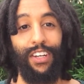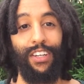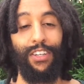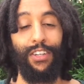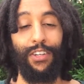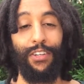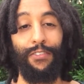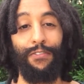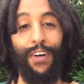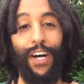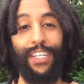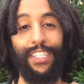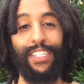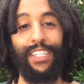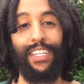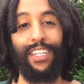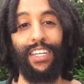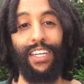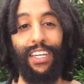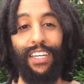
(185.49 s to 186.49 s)
you're
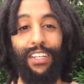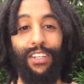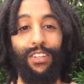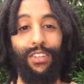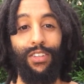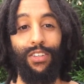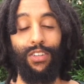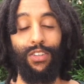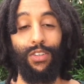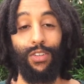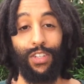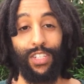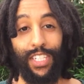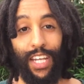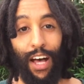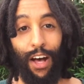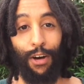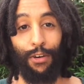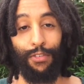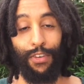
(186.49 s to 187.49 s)
investing in
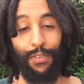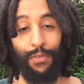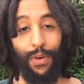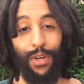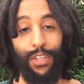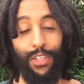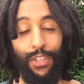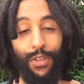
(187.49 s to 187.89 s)
yourself and what